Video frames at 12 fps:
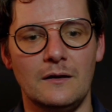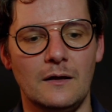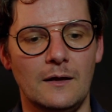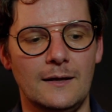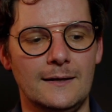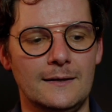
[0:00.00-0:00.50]

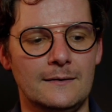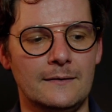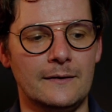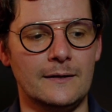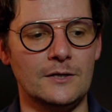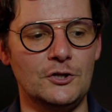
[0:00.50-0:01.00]

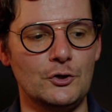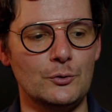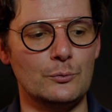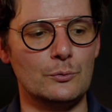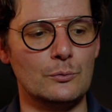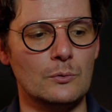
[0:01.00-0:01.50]
and
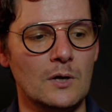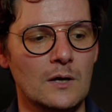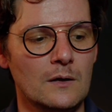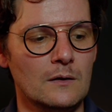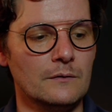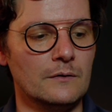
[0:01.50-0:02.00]
you
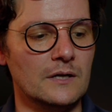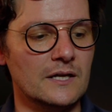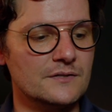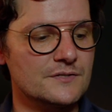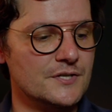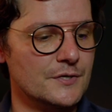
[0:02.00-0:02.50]

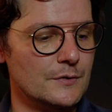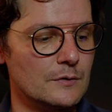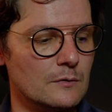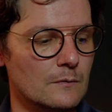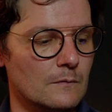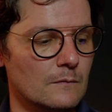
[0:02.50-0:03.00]
need
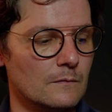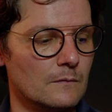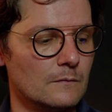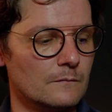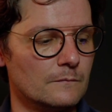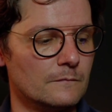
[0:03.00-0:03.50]
to
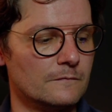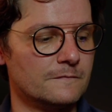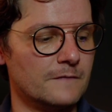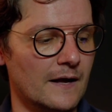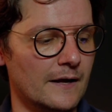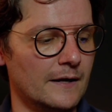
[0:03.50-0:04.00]

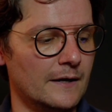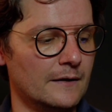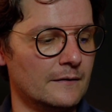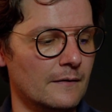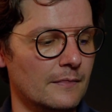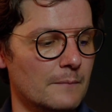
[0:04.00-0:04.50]

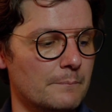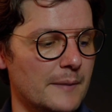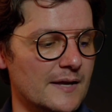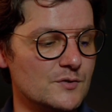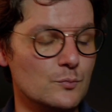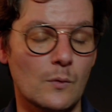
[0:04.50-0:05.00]
find the
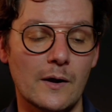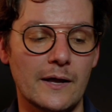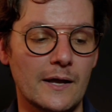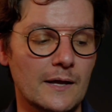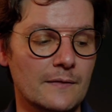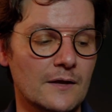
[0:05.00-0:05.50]
best
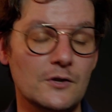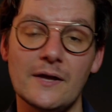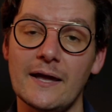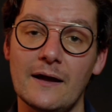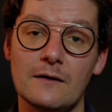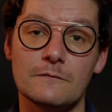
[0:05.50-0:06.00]
way that you
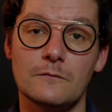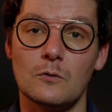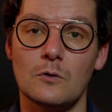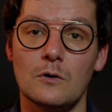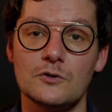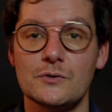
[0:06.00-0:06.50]
can
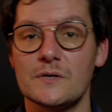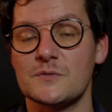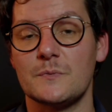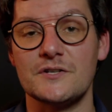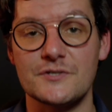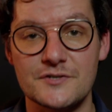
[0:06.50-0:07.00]
to
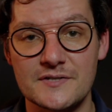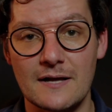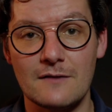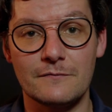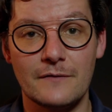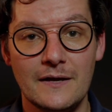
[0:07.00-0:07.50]
express
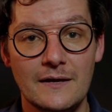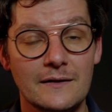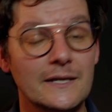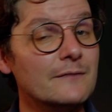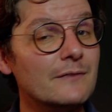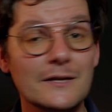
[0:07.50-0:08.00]
yourself.
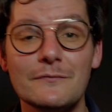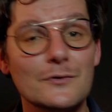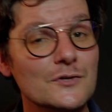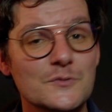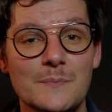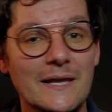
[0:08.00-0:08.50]
Even if you're
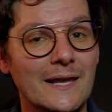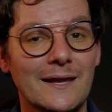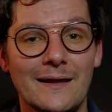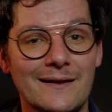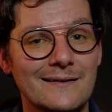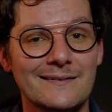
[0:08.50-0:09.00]

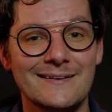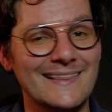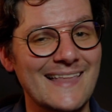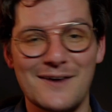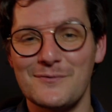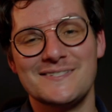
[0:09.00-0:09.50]
speaking in a
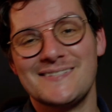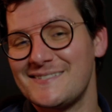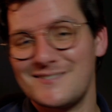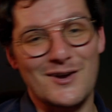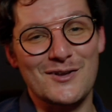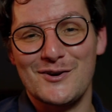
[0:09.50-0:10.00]
language that's
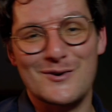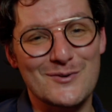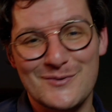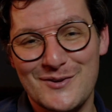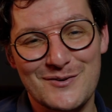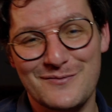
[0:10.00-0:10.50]
not
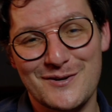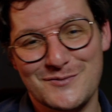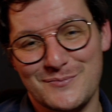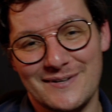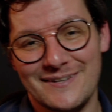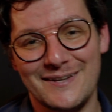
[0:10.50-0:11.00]
your first
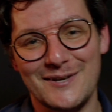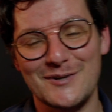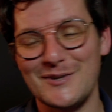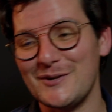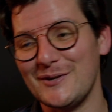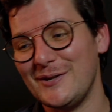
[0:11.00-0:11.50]
one, you
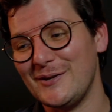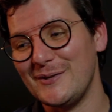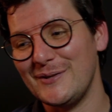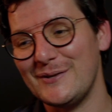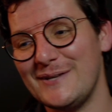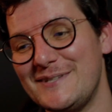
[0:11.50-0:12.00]

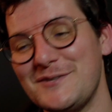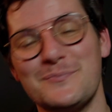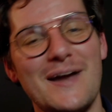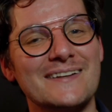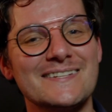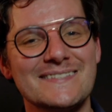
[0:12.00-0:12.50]
need to
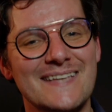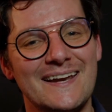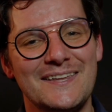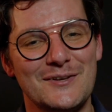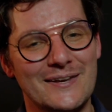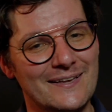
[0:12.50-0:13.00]
practice it.
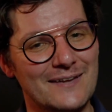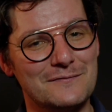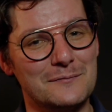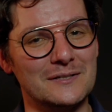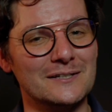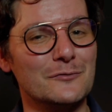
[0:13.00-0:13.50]
You need to get
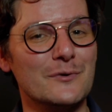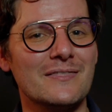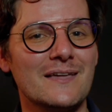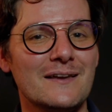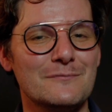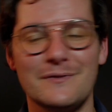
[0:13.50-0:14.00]
familiar with
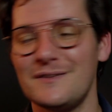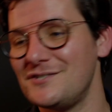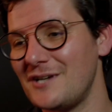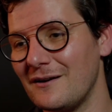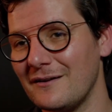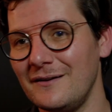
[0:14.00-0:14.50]
it, with the
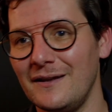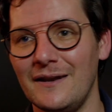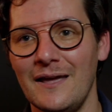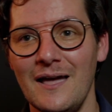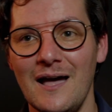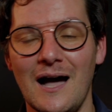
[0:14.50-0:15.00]
jargon
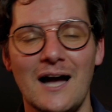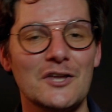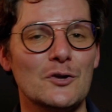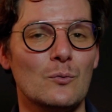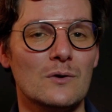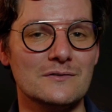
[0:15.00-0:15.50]
and how
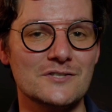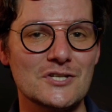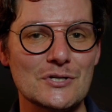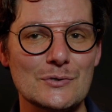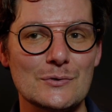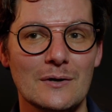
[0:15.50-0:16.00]
you want
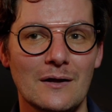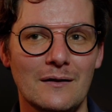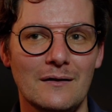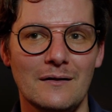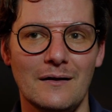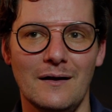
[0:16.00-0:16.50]
to
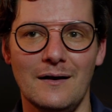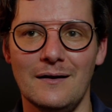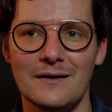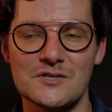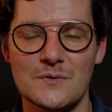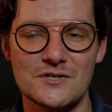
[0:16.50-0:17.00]

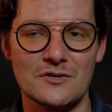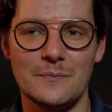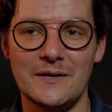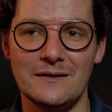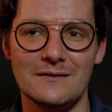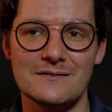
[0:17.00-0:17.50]
express your
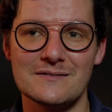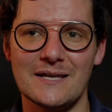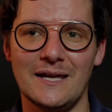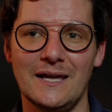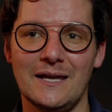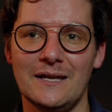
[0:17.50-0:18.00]
opinions,
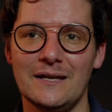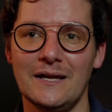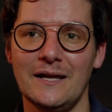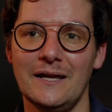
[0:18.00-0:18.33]
and